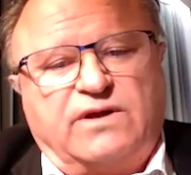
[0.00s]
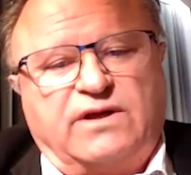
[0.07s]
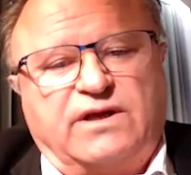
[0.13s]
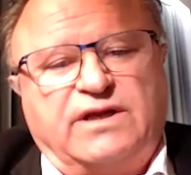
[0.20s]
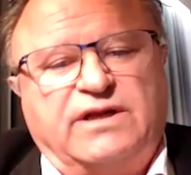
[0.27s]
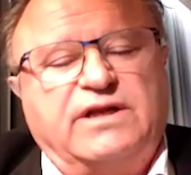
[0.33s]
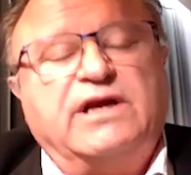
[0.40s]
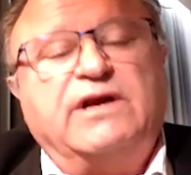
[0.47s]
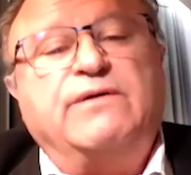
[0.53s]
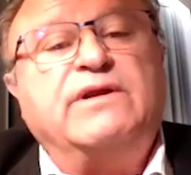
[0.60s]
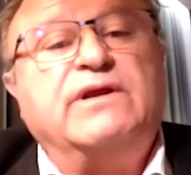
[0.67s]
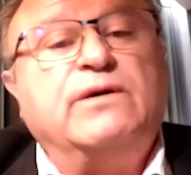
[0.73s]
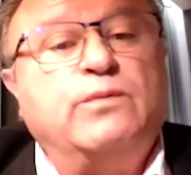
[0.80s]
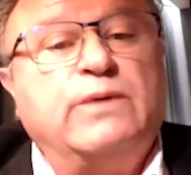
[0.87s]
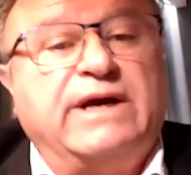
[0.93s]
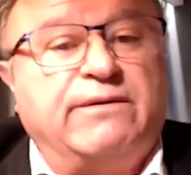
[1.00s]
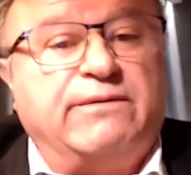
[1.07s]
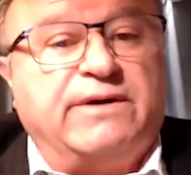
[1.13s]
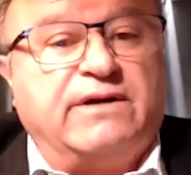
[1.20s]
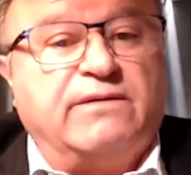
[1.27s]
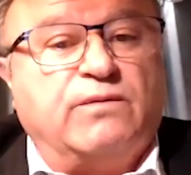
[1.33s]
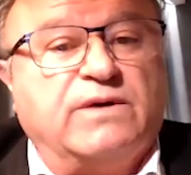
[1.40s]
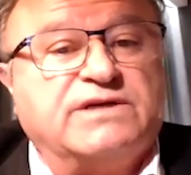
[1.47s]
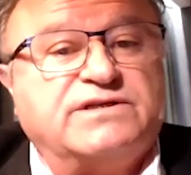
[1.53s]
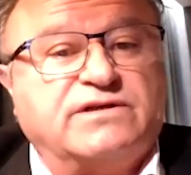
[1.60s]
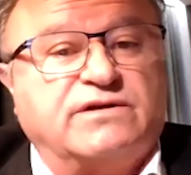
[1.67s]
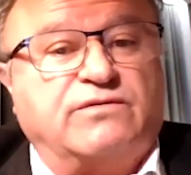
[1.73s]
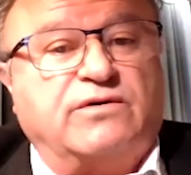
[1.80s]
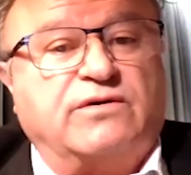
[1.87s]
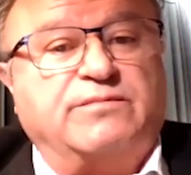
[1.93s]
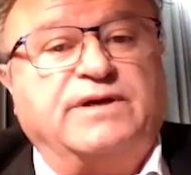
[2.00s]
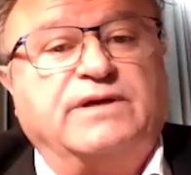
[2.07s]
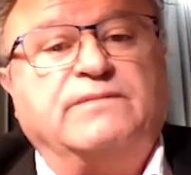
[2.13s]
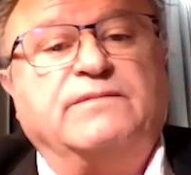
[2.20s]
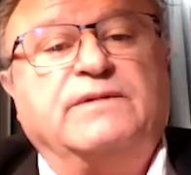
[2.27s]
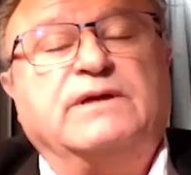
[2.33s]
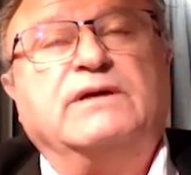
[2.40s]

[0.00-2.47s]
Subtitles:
in the area that we're in, Western Oromia,